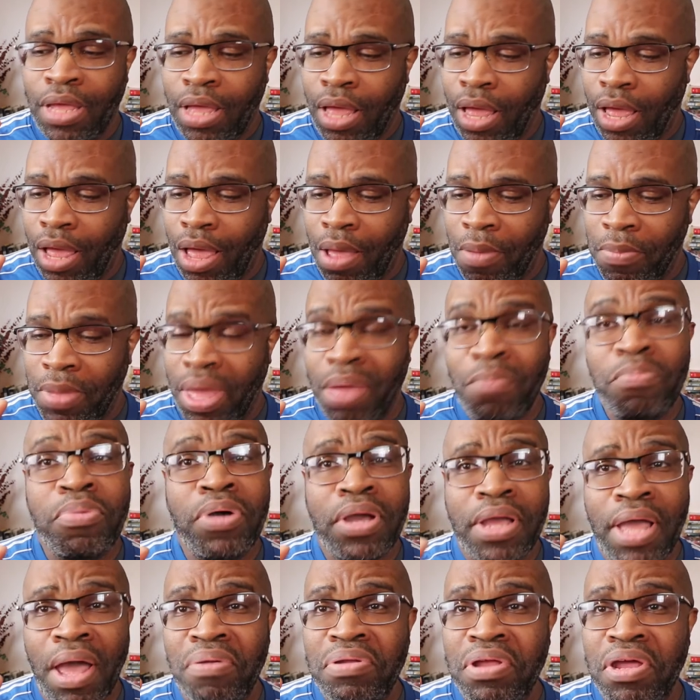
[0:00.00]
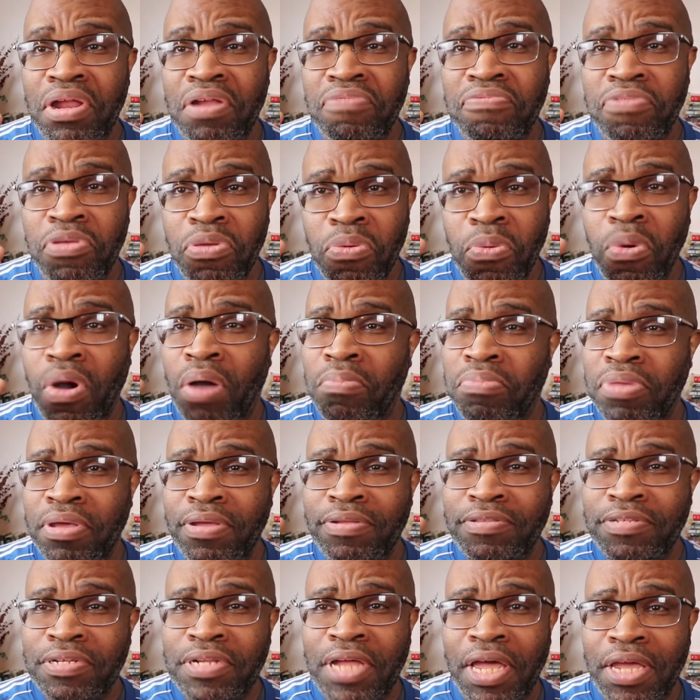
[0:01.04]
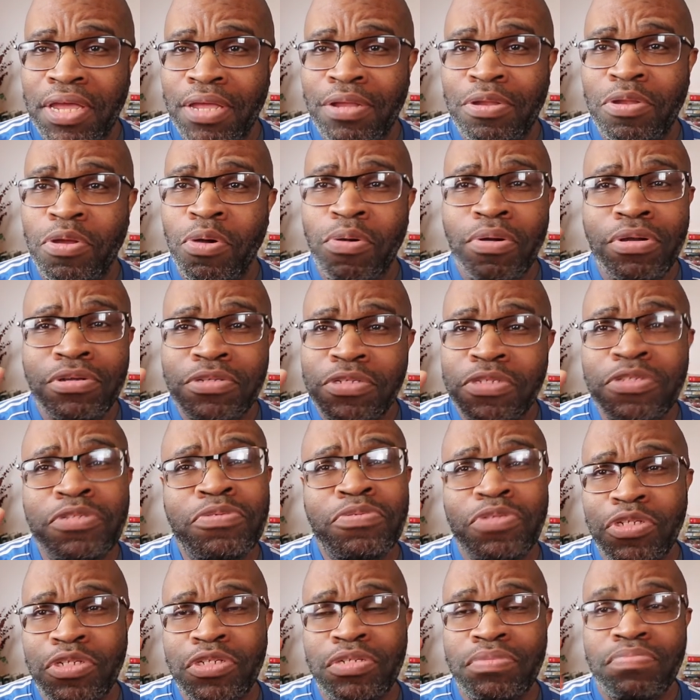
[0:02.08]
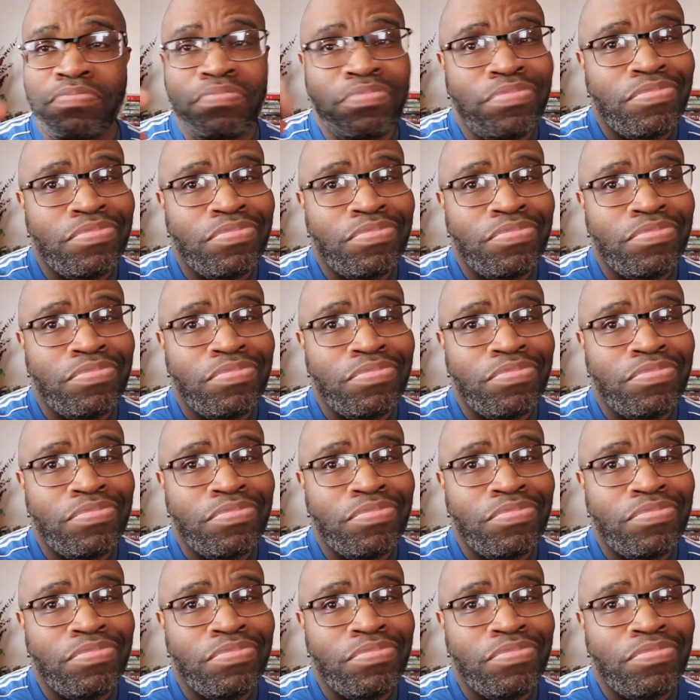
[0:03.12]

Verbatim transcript: Um, and book outlet if you want me to like endorse you just